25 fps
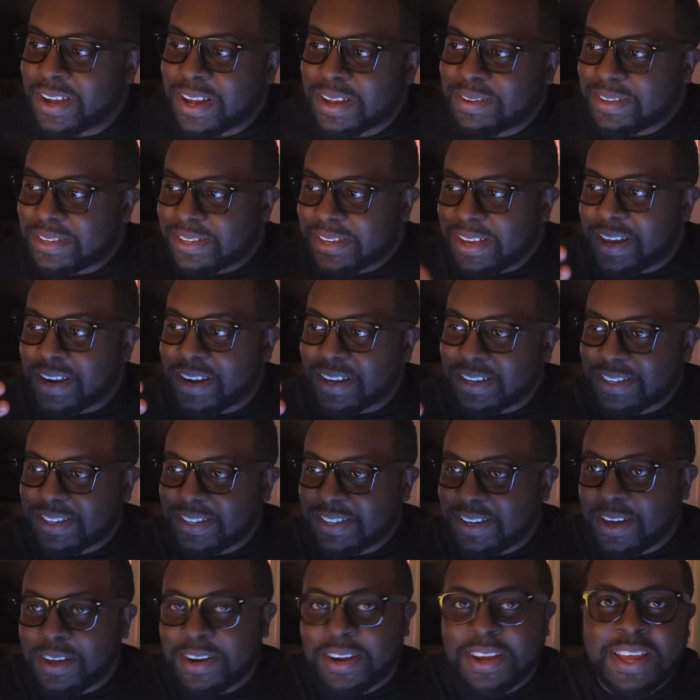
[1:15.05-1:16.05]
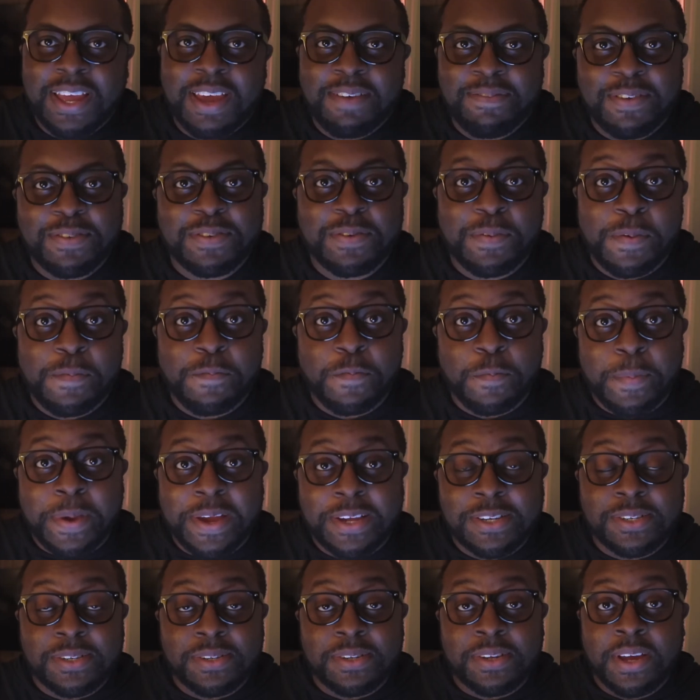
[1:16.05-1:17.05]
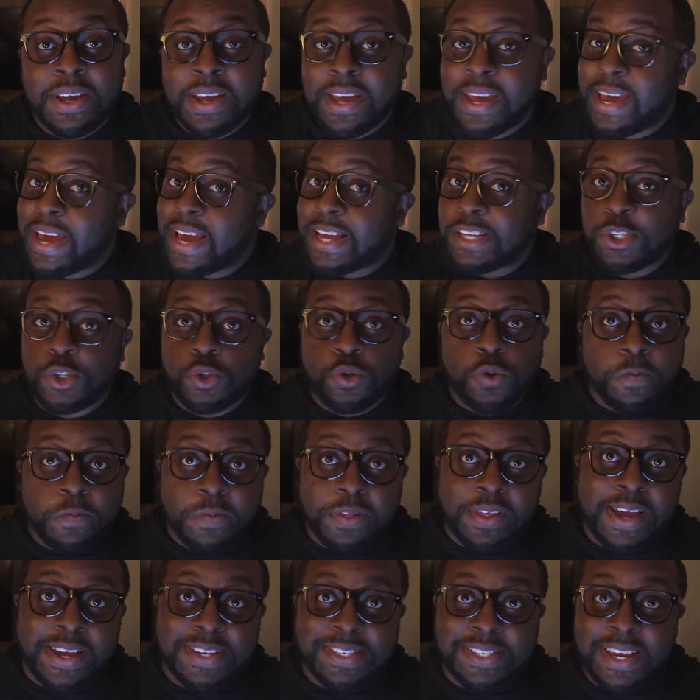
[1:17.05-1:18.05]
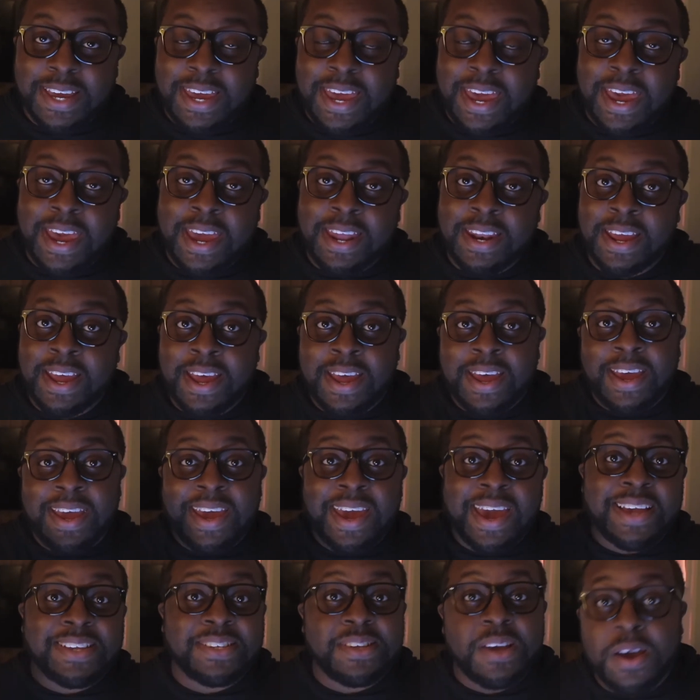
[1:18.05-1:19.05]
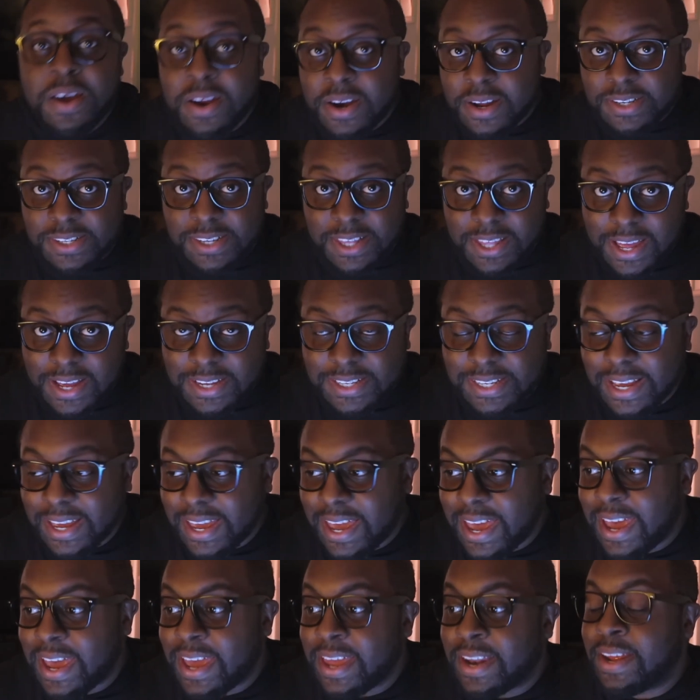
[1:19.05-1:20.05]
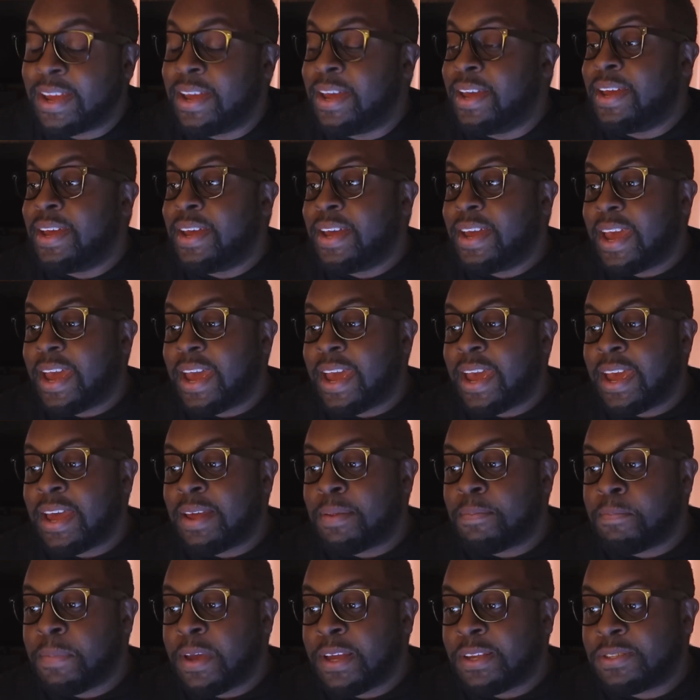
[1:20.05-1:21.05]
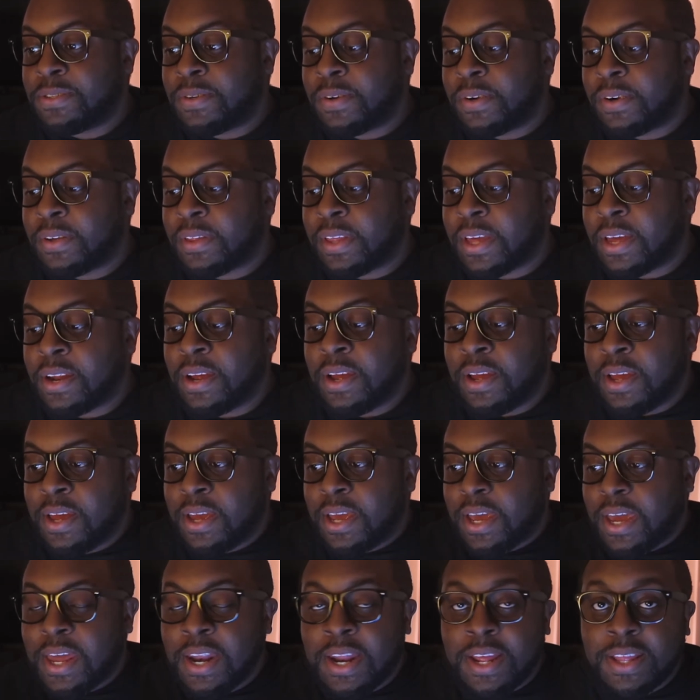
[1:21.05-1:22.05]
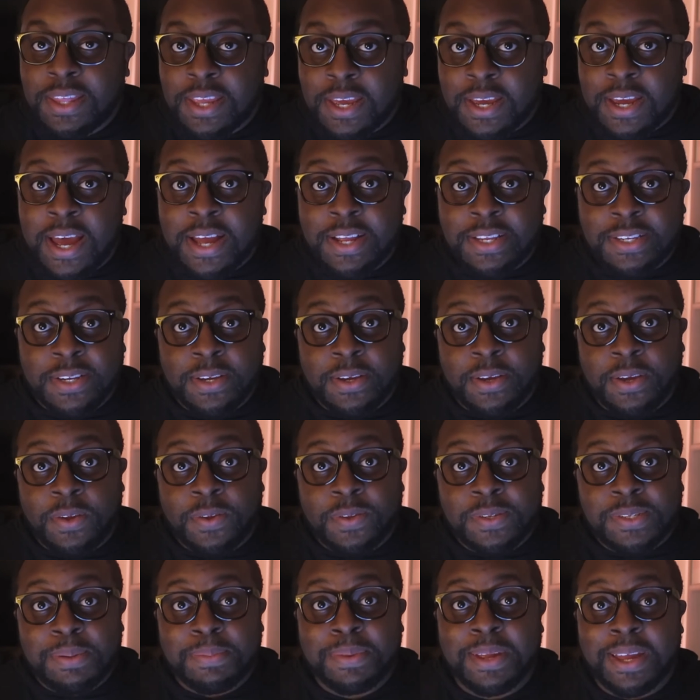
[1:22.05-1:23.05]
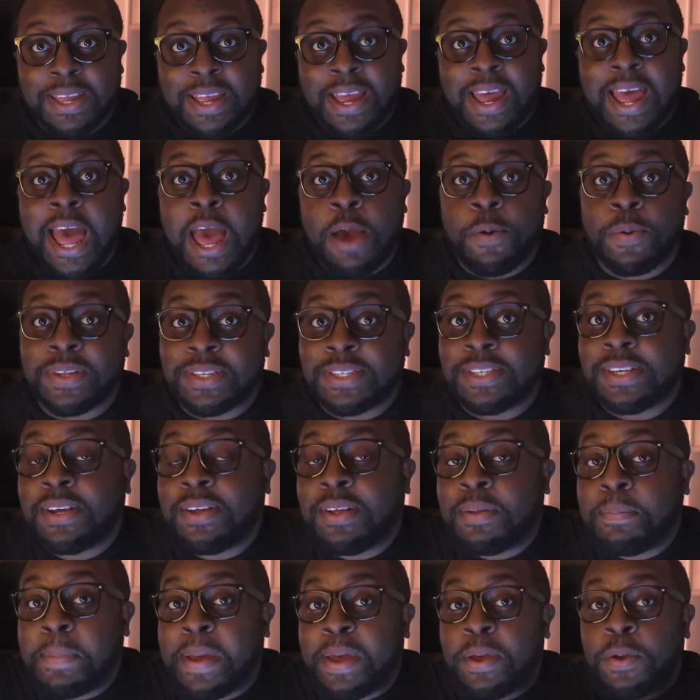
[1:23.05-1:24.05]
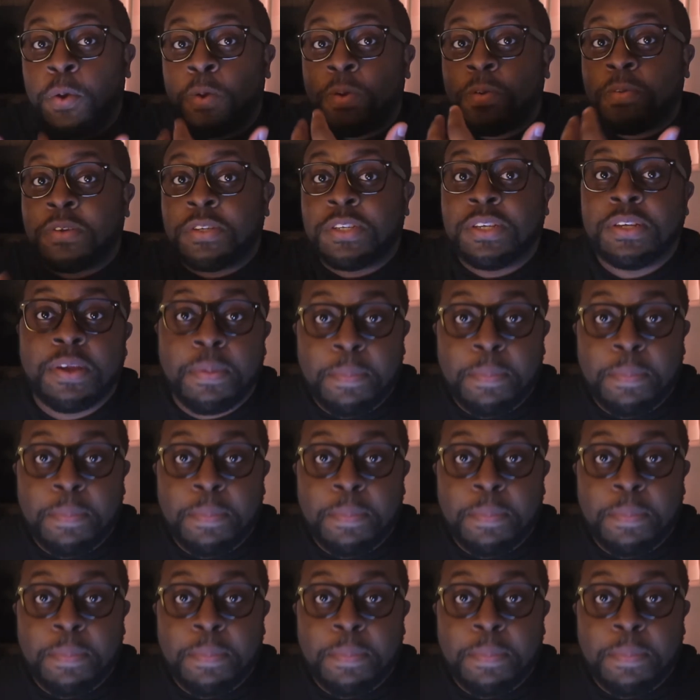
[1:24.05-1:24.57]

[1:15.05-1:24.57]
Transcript: I'm just kind of going to give you some information as truthfully as I can, as honestly as I can, and make sure that anything I tell you is something that I would tell my own